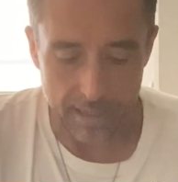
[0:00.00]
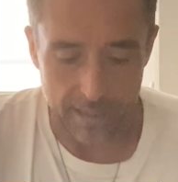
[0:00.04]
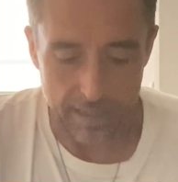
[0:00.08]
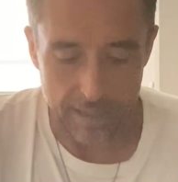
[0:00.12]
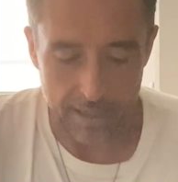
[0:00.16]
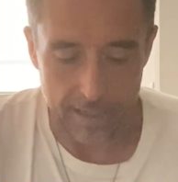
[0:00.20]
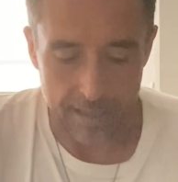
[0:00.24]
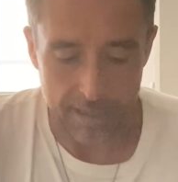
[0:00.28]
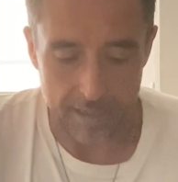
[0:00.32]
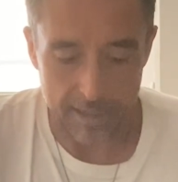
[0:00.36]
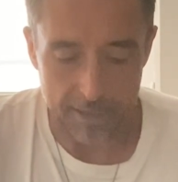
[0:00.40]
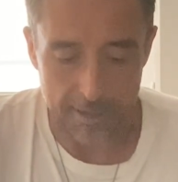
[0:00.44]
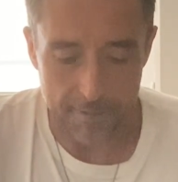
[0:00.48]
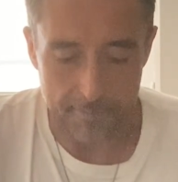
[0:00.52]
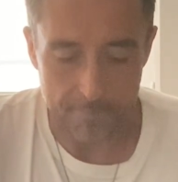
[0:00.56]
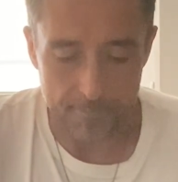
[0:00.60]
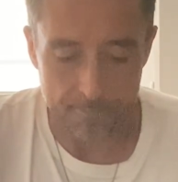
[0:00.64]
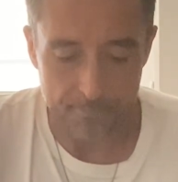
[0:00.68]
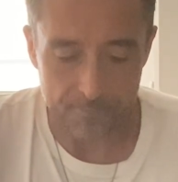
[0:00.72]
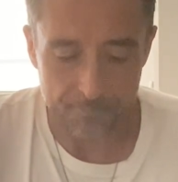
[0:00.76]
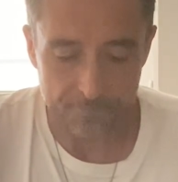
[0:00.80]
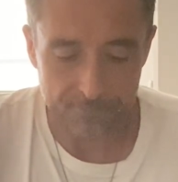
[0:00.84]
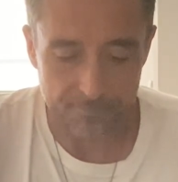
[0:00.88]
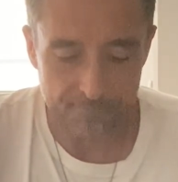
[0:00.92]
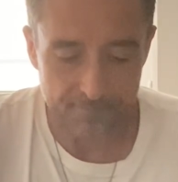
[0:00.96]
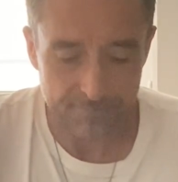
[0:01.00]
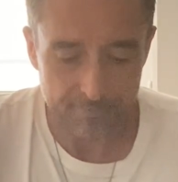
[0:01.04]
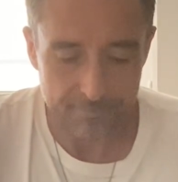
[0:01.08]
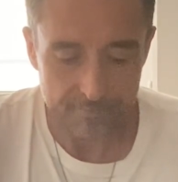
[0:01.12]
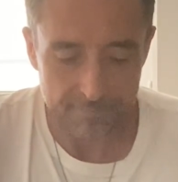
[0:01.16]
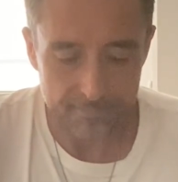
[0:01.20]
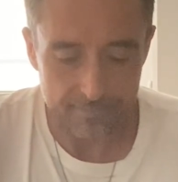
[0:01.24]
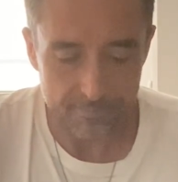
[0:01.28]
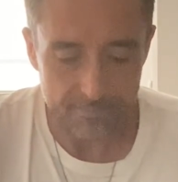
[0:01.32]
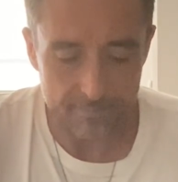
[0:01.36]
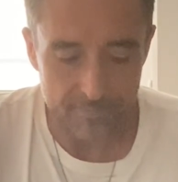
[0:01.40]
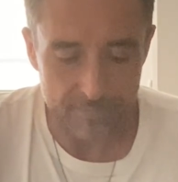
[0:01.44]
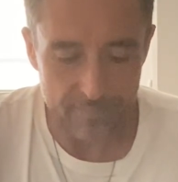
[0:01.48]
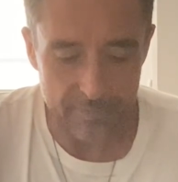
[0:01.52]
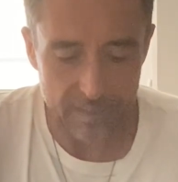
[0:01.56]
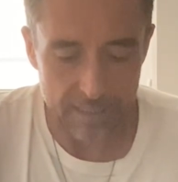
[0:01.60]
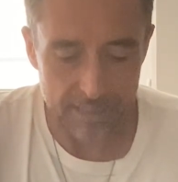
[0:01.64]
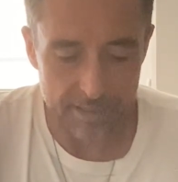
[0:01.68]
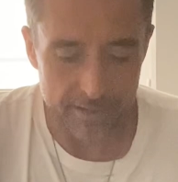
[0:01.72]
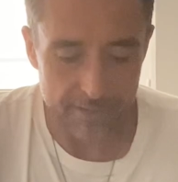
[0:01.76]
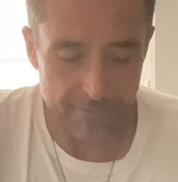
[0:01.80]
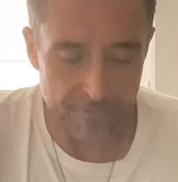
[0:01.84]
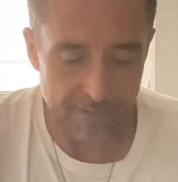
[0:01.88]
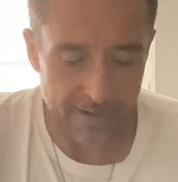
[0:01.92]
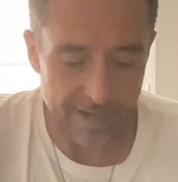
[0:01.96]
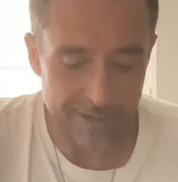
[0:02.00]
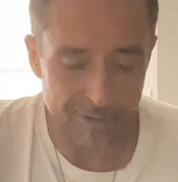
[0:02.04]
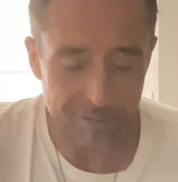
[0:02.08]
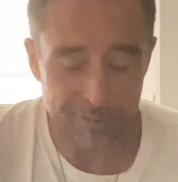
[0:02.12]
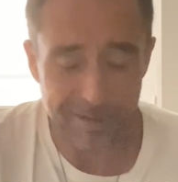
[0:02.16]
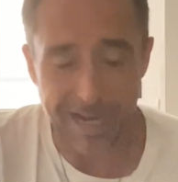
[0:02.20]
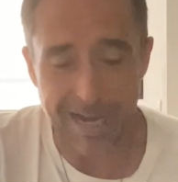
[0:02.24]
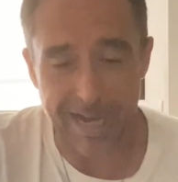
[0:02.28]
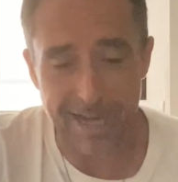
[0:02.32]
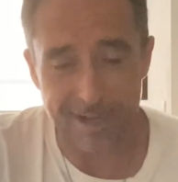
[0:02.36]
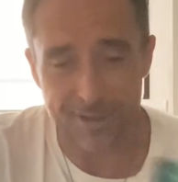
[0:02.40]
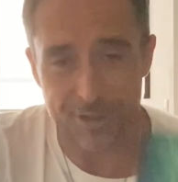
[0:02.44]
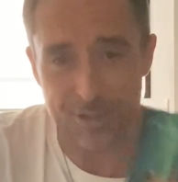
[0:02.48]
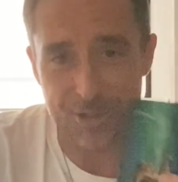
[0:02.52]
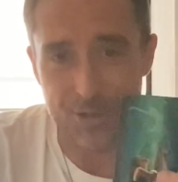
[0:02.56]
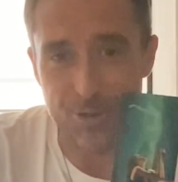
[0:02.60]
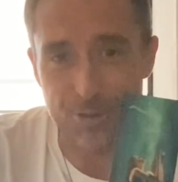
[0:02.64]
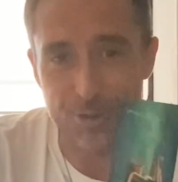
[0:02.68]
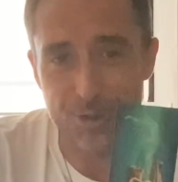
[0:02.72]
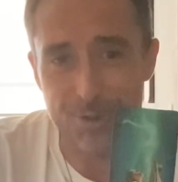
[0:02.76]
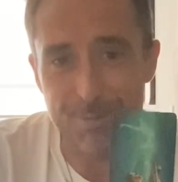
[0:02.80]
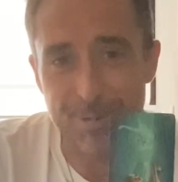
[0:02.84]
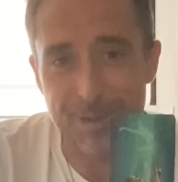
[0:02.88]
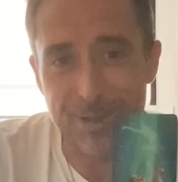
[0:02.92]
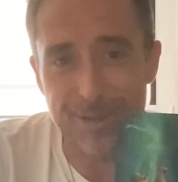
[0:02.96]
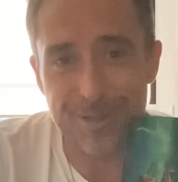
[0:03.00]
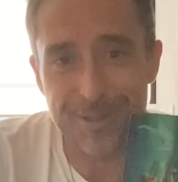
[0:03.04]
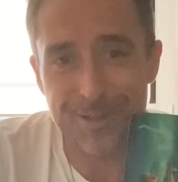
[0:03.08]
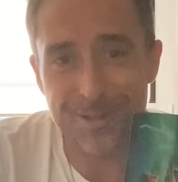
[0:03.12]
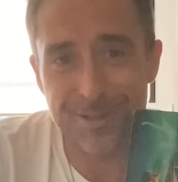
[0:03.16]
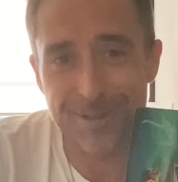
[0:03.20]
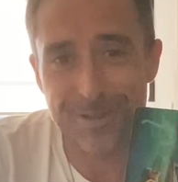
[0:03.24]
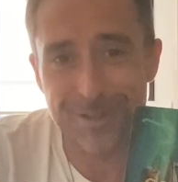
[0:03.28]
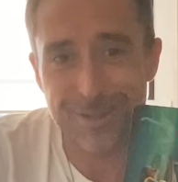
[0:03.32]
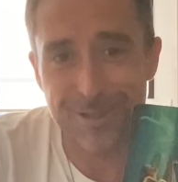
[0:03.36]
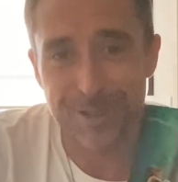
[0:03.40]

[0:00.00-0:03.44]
The final card is Judgment.